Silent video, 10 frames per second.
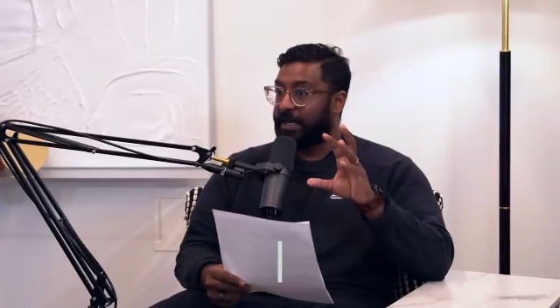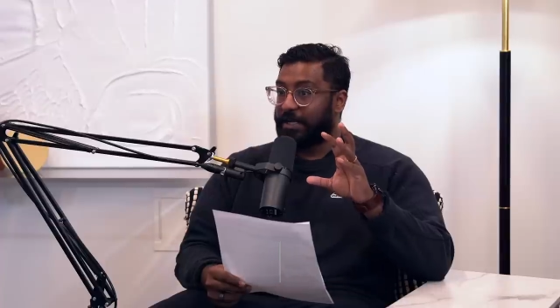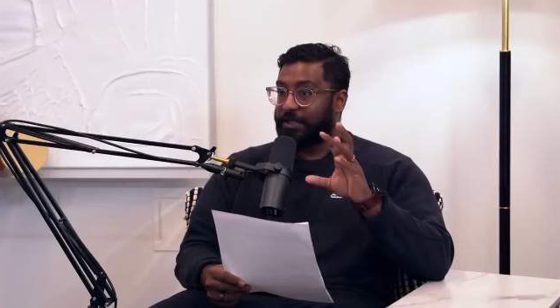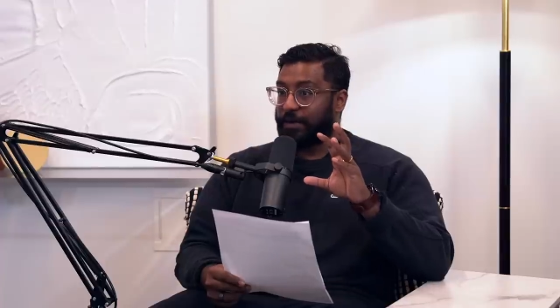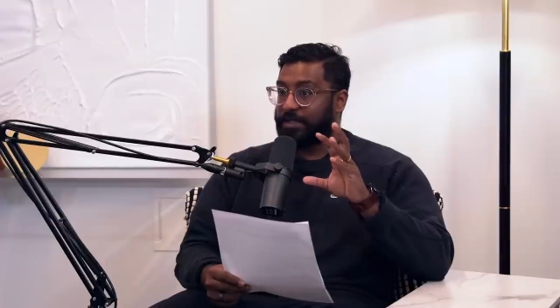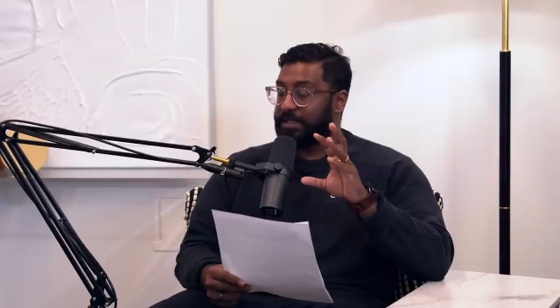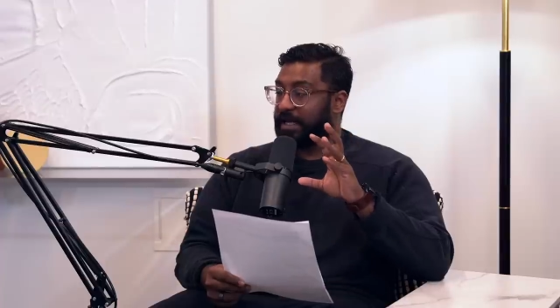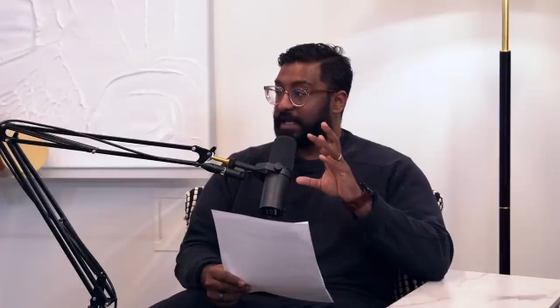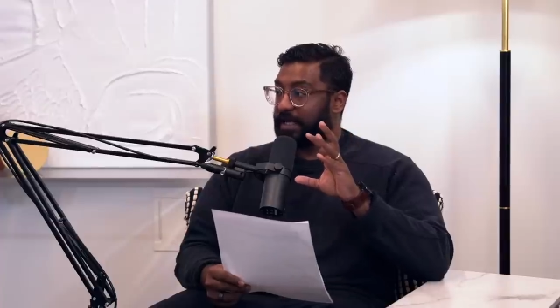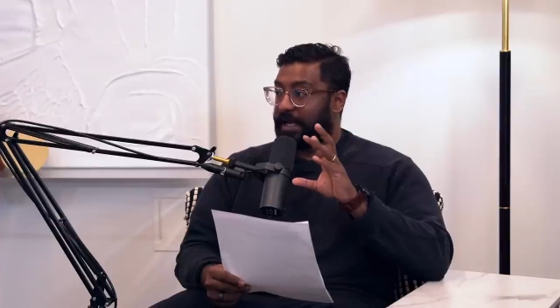So it's
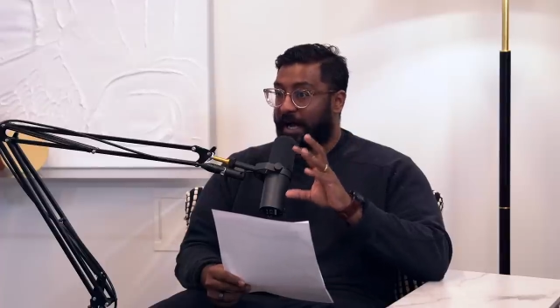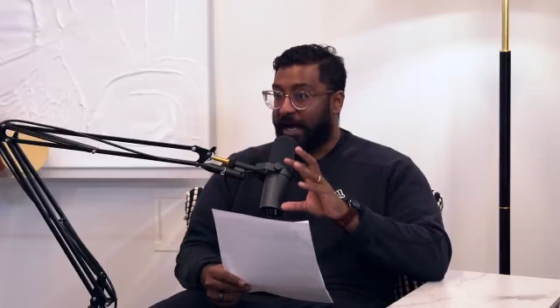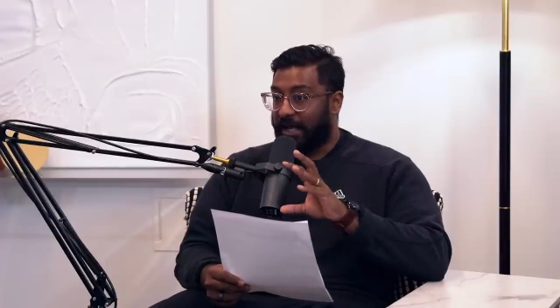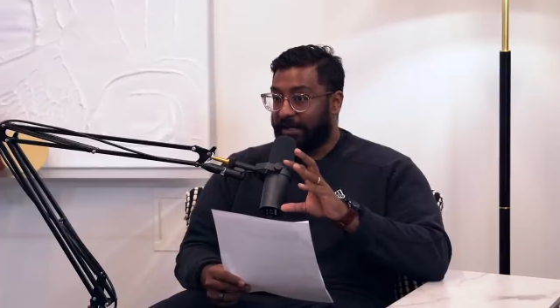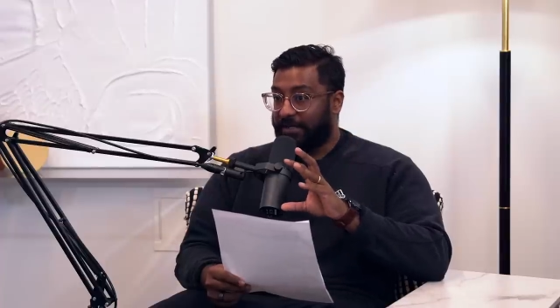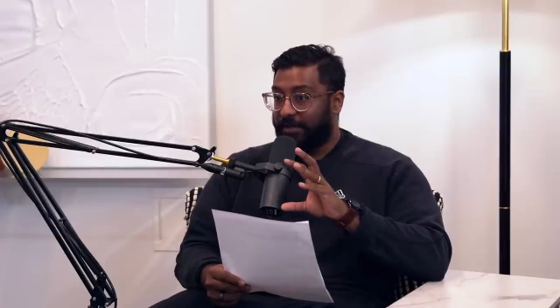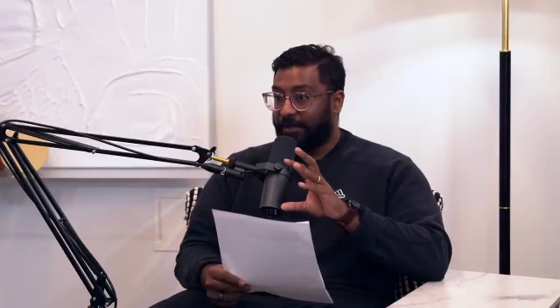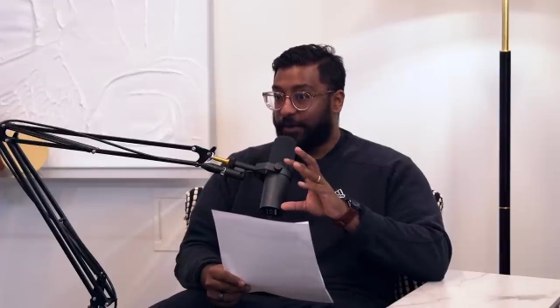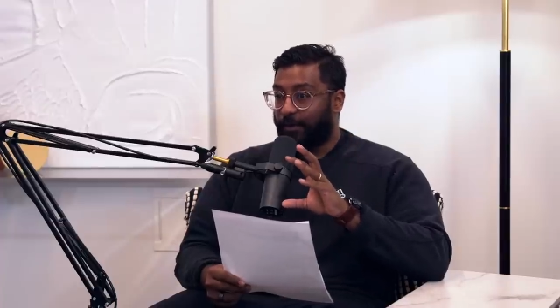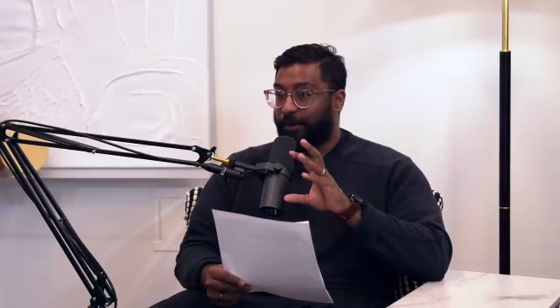that God
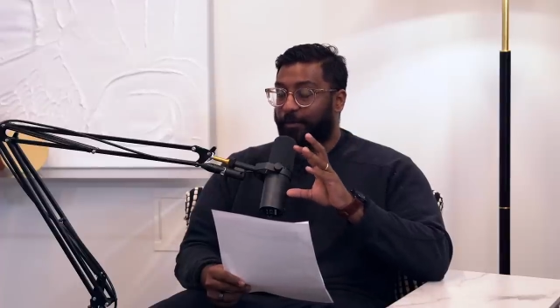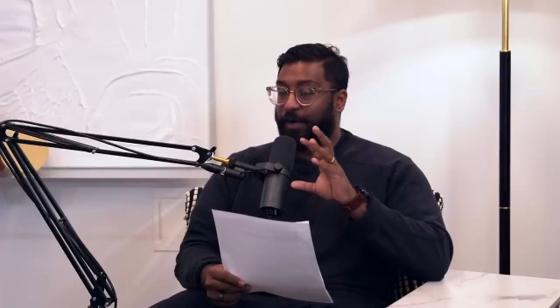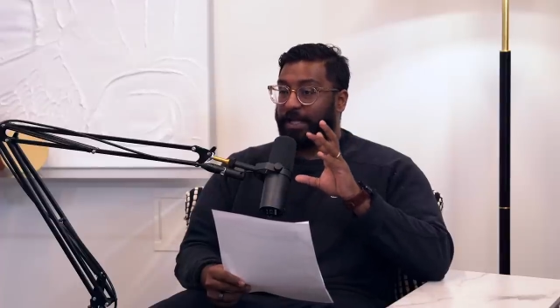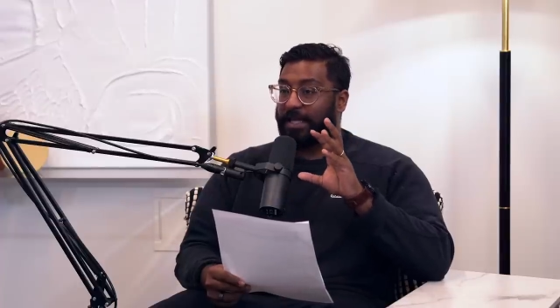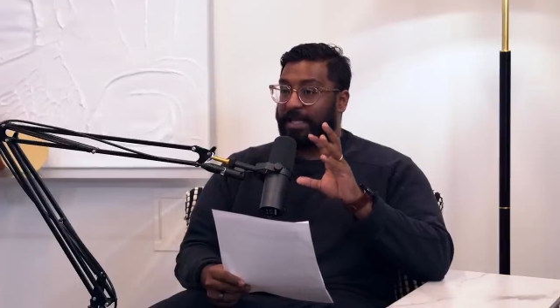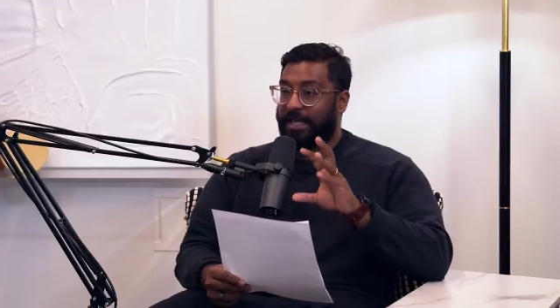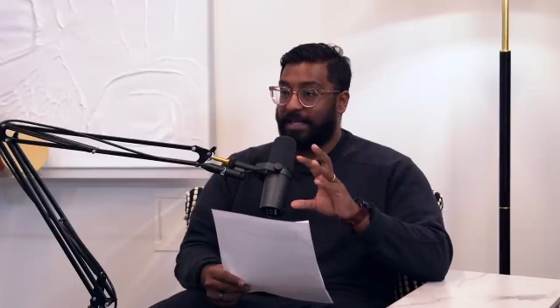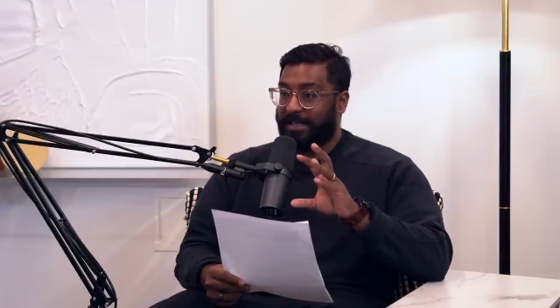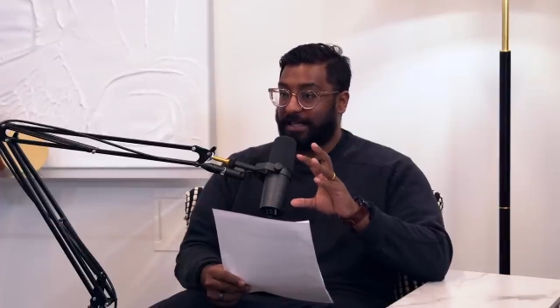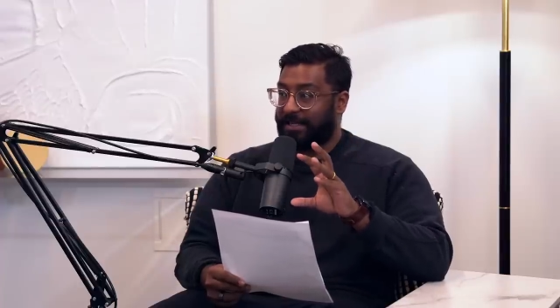would bring
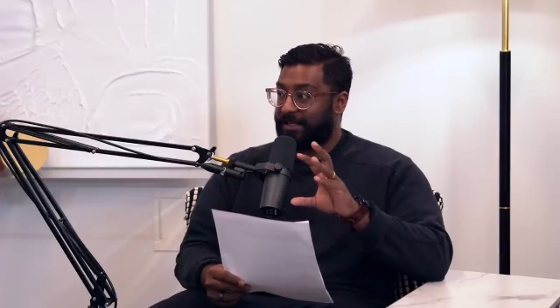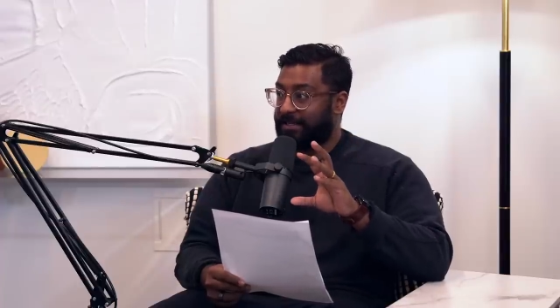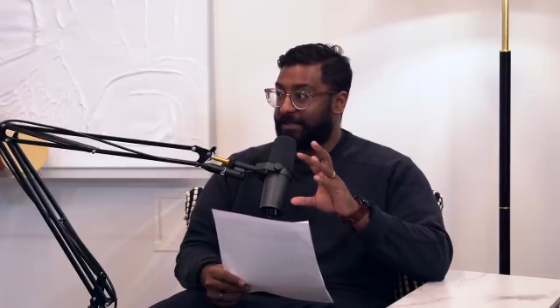healing